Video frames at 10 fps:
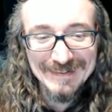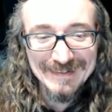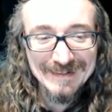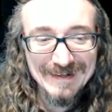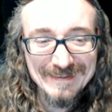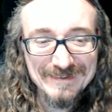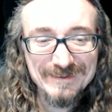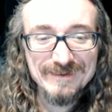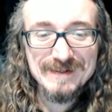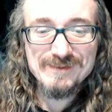Uh, the
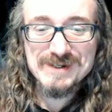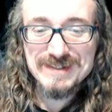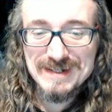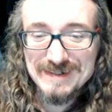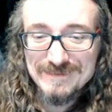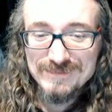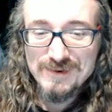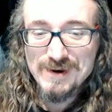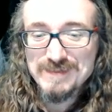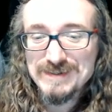degree to which they
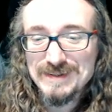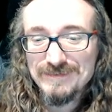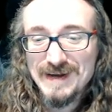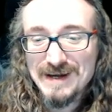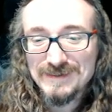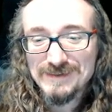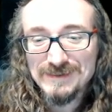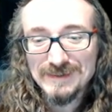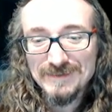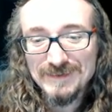conform to the
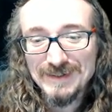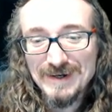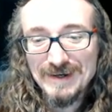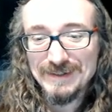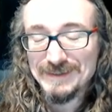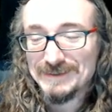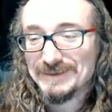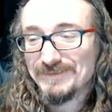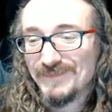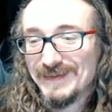values of the
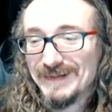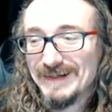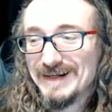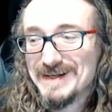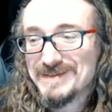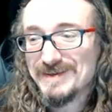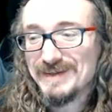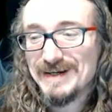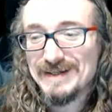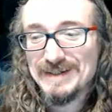audience. Uh, so
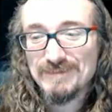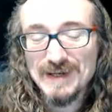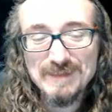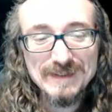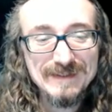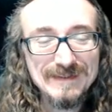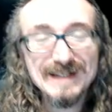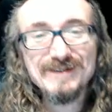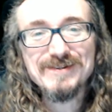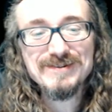there you'd probably, in
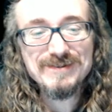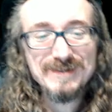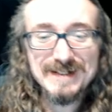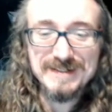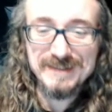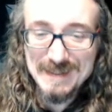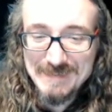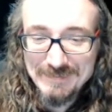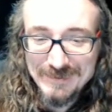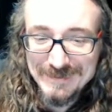that little story I just came
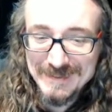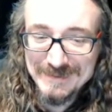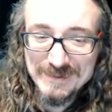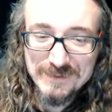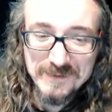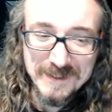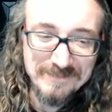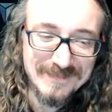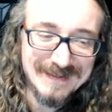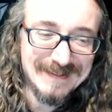up with out of nowhere,
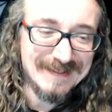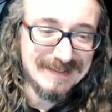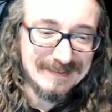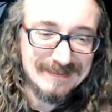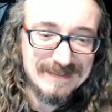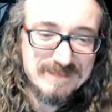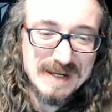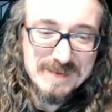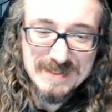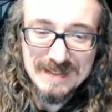you'd
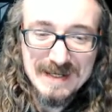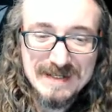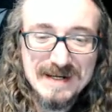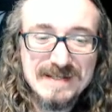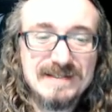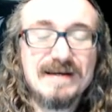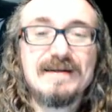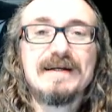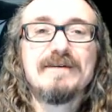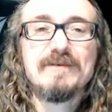probably say, that does sound
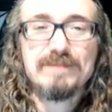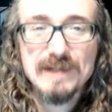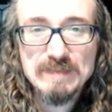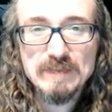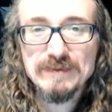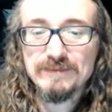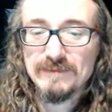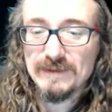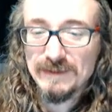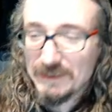like it would probably
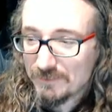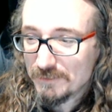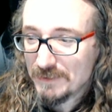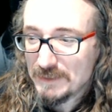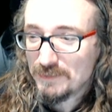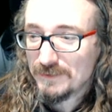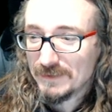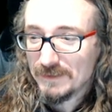click with people.